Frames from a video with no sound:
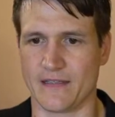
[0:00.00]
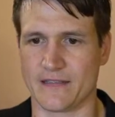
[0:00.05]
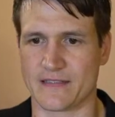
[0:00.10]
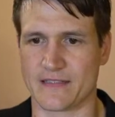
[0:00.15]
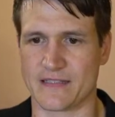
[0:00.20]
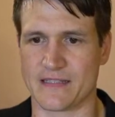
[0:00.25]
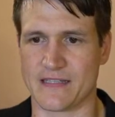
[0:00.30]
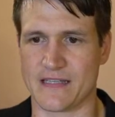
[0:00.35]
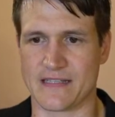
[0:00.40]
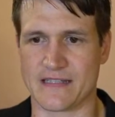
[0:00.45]

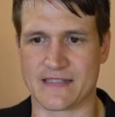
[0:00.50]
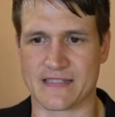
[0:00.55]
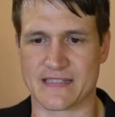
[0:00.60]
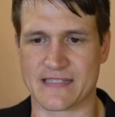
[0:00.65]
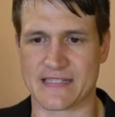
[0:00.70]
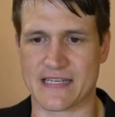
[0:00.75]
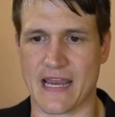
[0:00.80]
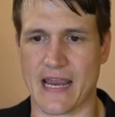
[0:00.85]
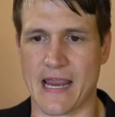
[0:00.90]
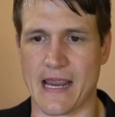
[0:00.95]
so it's
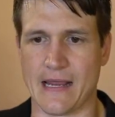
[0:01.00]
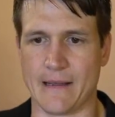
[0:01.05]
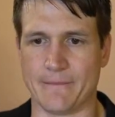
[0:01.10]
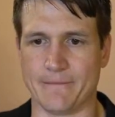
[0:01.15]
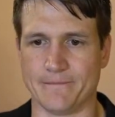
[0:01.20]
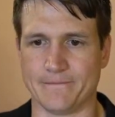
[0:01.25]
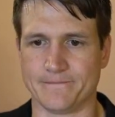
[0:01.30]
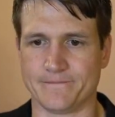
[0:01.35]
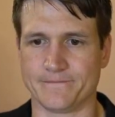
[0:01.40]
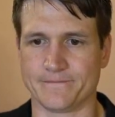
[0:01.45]
a
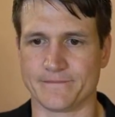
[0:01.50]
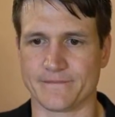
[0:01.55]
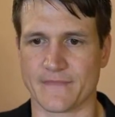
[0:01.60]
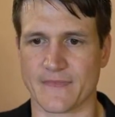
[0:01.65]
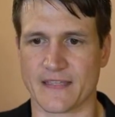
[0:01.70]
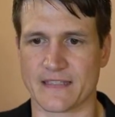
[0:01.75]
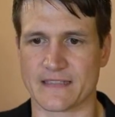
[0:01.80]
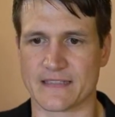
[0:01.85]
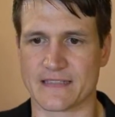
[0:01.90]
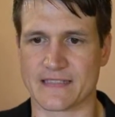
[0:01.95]
scam.
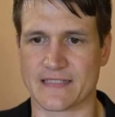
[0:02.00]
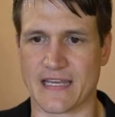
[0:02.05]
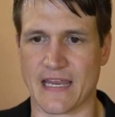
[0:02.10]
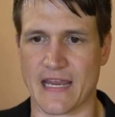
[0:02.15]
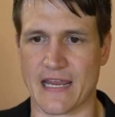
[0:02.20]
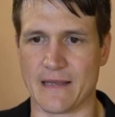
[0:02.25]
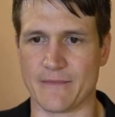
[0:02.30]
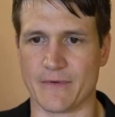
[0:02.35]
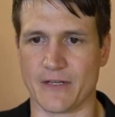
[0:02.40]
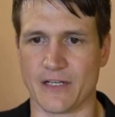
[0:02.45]

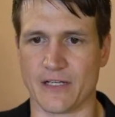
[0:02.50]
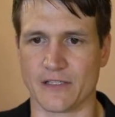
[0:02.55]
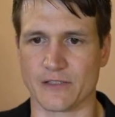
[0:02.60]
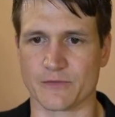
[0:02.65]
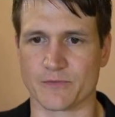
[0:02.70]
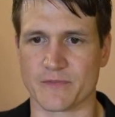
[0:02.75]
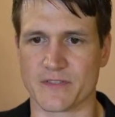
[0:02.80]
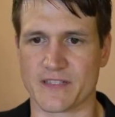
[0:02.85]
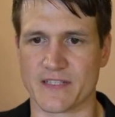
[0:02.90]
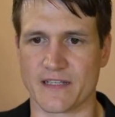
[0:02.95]
Scam
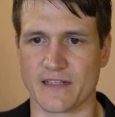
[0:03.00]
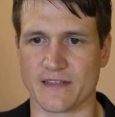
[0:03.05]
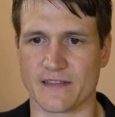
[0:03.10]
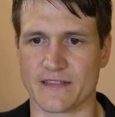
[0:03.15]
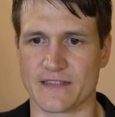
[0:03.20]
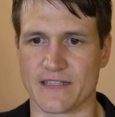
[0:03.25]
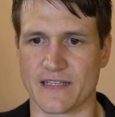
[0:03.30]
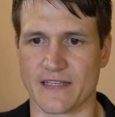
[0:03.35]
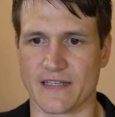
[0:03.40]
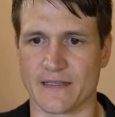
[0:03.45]
100% of the
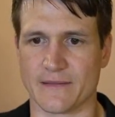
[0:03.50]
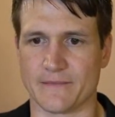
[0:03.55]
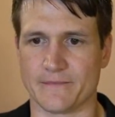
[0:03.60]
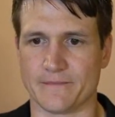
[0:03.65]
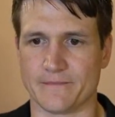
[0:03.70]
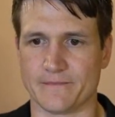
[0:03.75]
time.